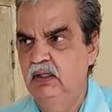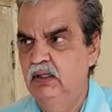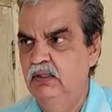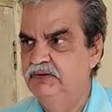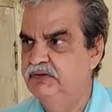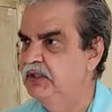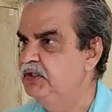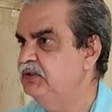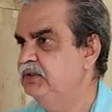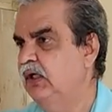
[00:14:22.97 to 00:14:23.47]

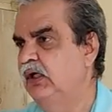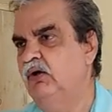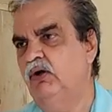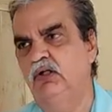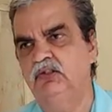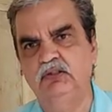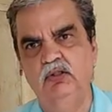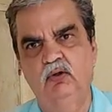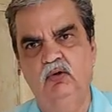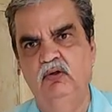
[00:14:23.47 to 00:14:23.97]
just across
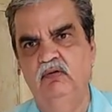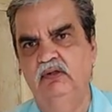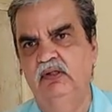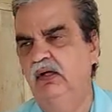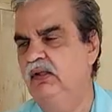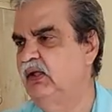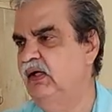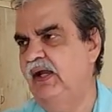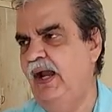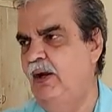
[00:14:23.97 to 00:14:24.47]
the road, there
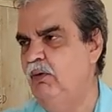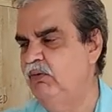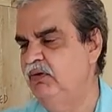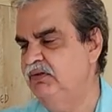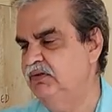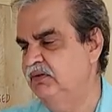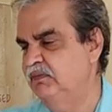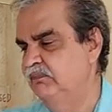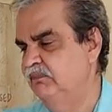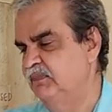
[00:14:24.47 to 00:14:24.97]
the guy
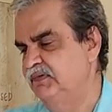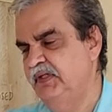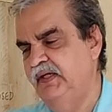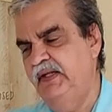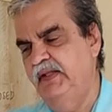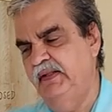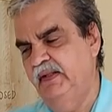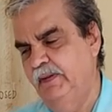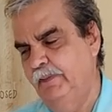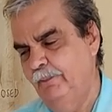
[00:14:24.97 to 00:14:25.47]
was
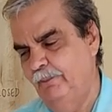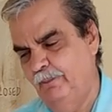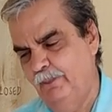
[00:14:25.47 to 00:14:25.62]
sitting there.